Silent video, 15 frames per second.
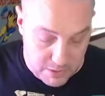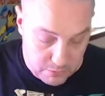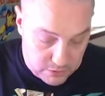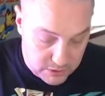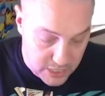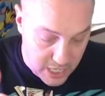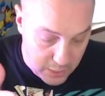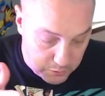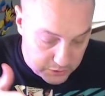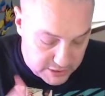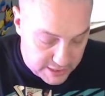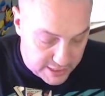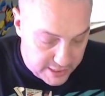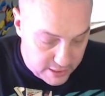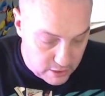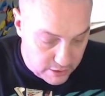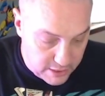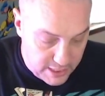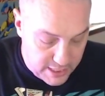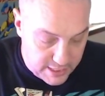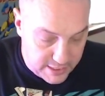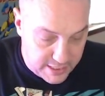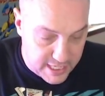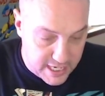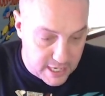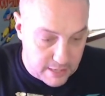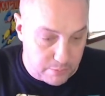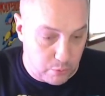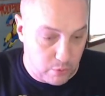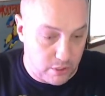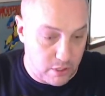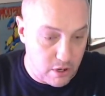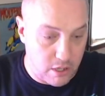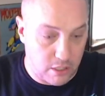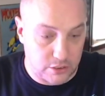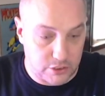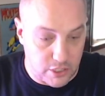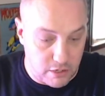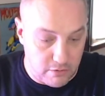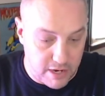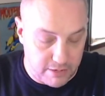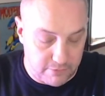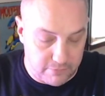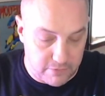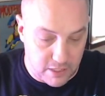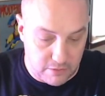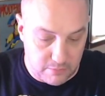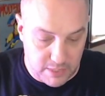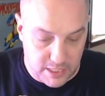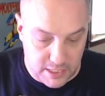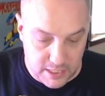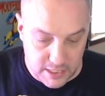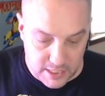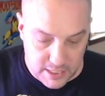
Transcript: I was sitting on the end cap with Hogjaw right in front of me,